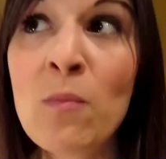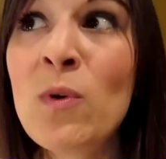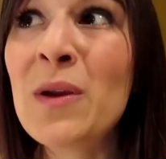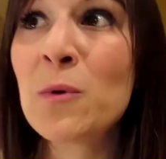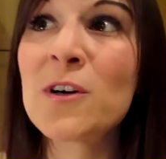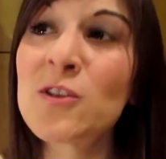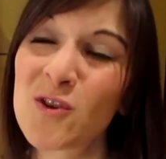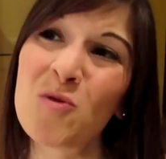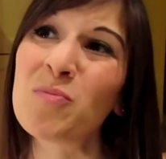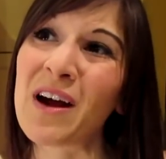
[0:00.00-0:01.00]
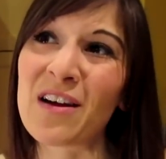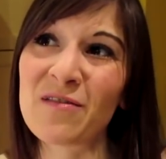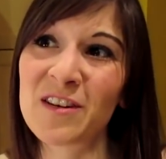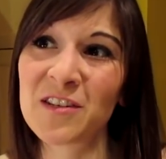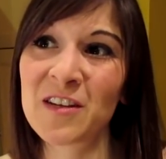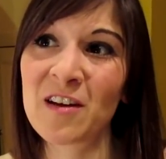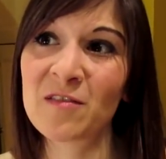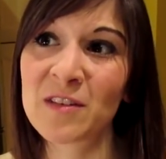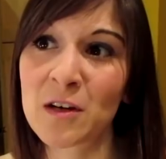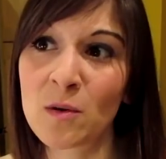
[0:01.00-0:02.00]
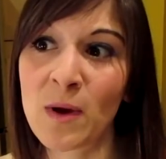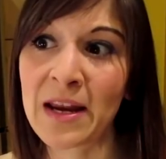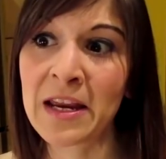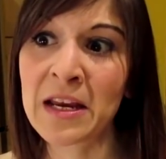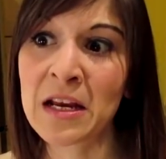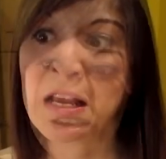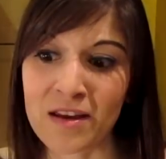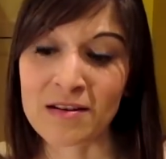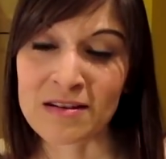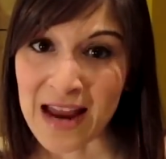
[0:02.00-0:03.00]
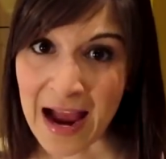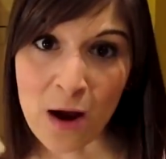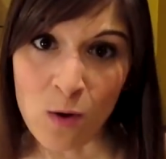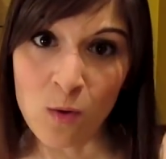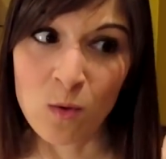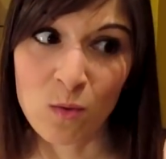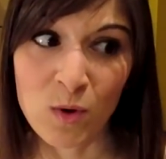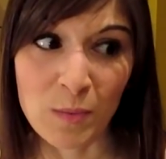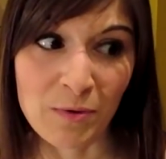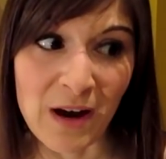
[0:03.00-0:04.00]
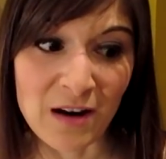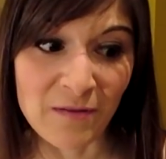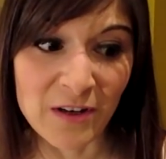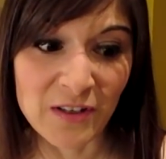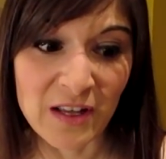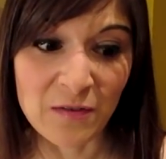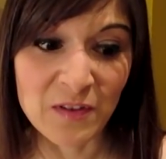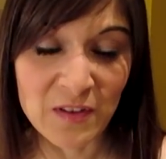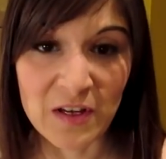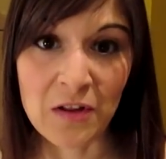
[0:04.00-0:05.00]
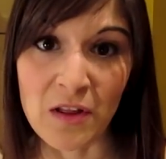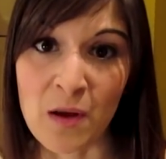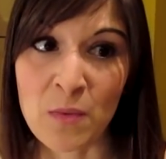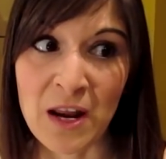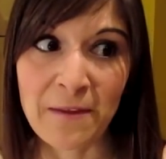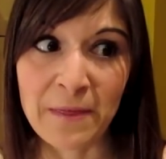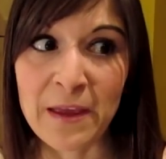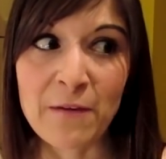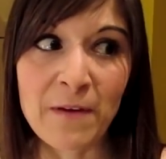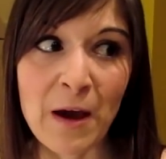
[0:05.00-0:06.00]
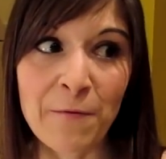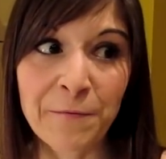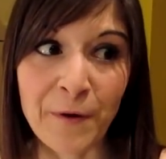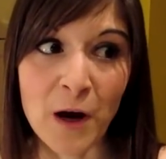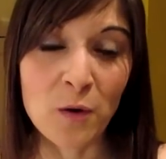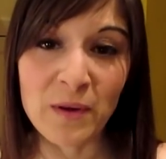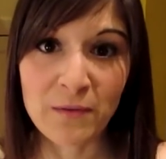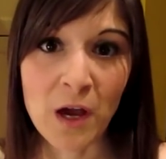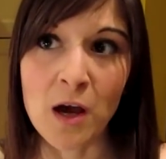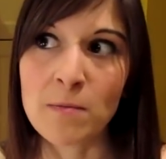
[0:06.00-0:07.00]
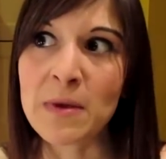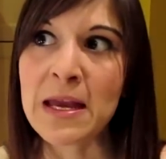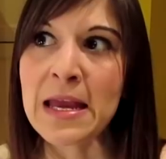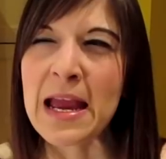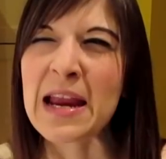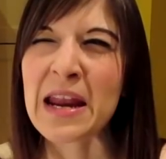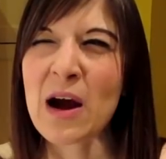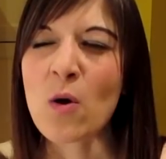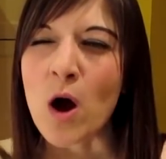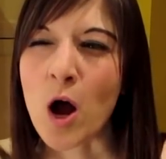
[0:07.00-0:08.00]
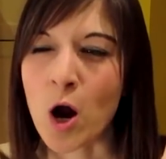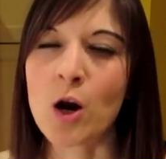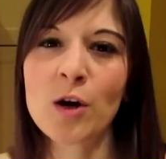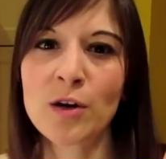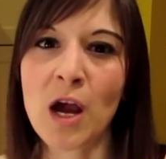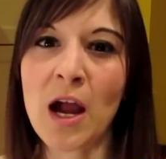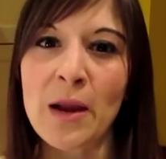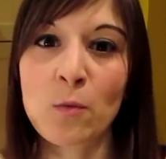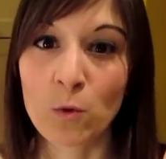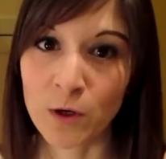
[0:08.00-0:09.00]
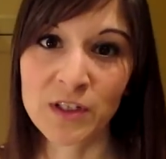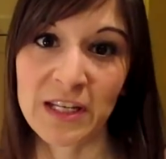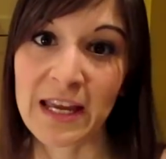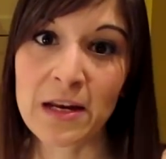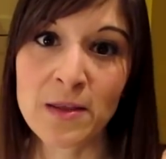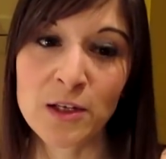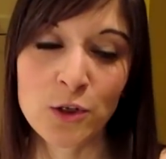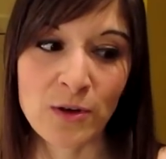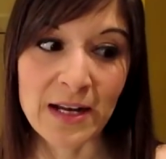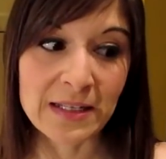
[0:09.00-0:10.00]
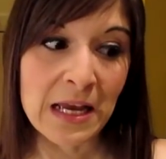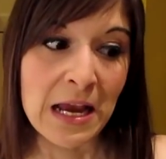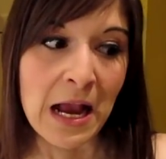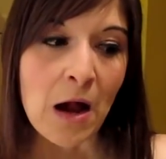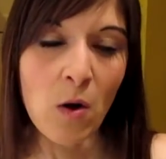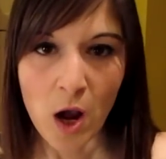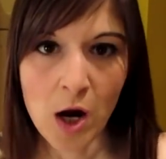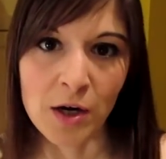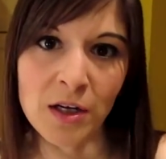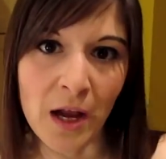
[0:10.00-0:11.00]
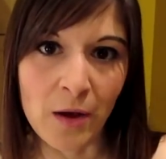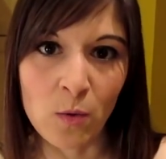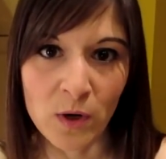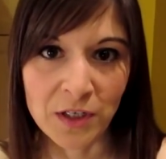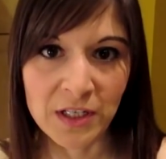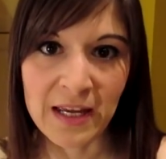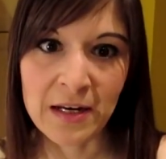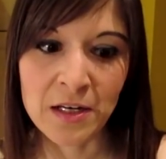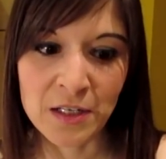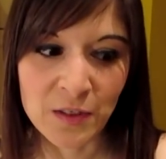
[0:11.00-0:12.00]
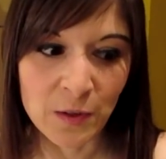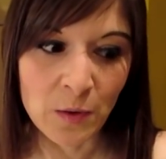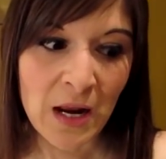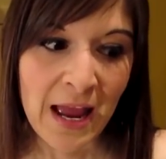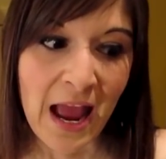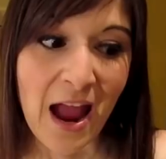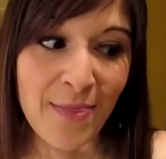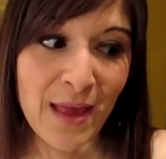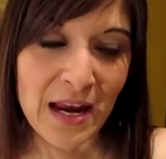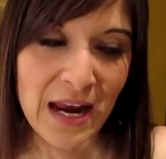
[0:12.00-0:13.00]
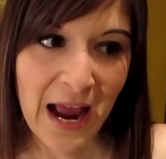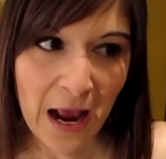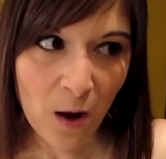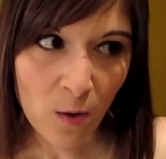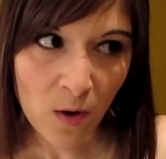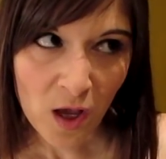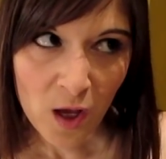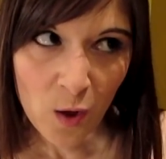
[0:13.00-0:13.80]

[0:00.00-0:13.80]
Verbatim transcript: And we were so proud of ourselves at our wedding. Now we're proud of ourselves still. And when I think of how far we've come and how hard I worked to get in this dress, how hard Kyle worked to get in this suit, and then how